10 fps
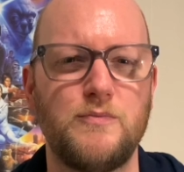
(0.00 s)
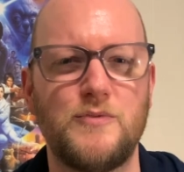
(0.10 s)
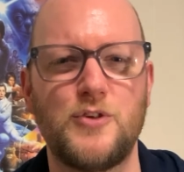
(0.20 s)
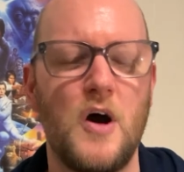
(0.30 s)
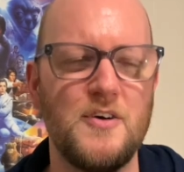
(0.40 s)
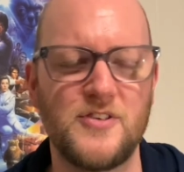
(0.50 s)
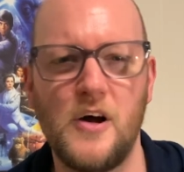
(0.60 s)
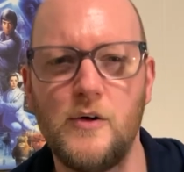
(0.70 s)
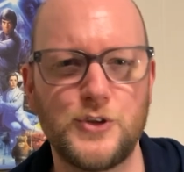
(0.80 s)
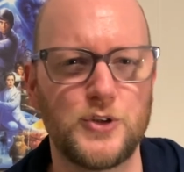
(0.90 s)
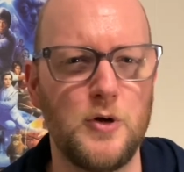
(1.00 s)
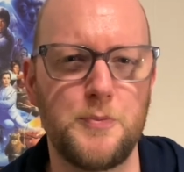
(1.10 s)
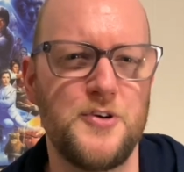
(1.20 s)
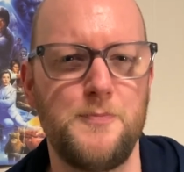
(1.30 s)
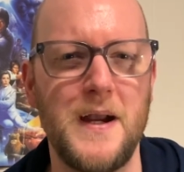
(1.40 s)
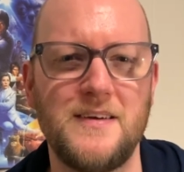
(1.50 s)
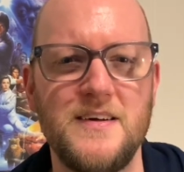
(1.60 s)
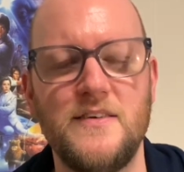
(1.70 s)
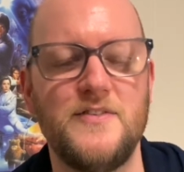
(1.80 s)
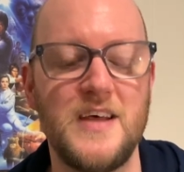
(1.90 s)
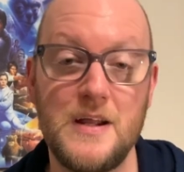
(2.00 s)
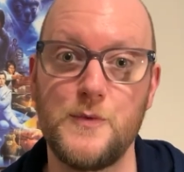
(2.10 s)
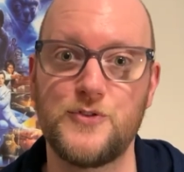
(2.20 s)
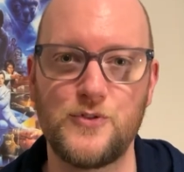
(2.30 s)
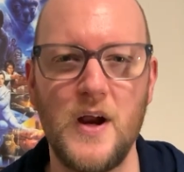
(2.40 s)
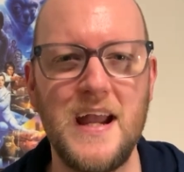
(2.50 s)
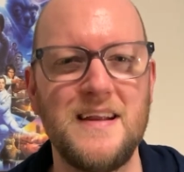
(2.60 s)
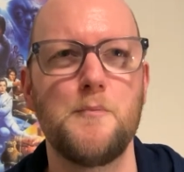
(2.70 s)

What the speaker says: cross-cultural perspectives, and it was great,